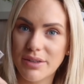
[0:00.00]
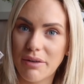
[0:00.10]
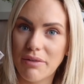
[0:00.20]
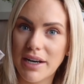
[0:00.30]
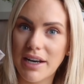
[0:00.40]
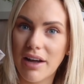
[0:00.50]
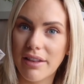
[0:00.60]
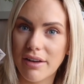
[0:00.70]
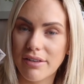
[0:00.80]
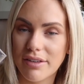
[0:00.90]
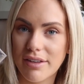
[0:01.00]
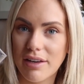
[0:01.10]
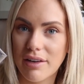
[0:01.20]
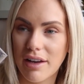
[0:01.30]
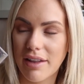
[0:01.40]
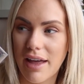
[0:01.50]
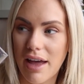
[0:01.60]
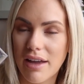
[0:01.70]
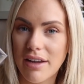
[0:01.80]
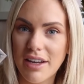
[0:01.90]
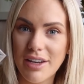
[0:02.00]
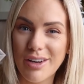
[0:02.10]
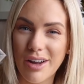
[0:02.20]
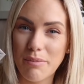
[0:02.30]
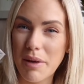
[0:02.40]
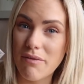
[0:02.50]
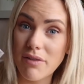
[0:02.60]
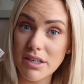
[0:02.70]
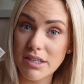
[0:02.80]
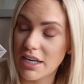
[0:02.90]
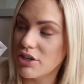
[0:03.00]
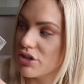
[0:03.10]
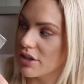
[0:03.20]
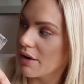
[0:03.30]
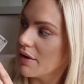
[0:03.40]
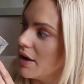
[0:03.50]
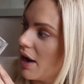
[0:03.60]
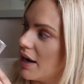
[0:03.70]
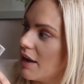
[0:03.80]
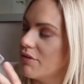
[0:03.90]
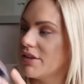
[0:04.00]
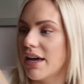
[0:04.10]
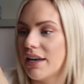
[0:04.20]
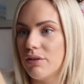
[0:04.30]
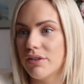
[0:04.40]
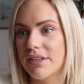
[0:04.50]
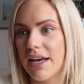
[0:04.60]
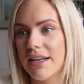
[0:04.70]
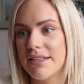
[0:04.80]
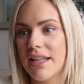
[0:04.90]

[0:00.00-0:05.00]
So I really like those because they look like they're, you know, a bit vintage. So I loved that little set.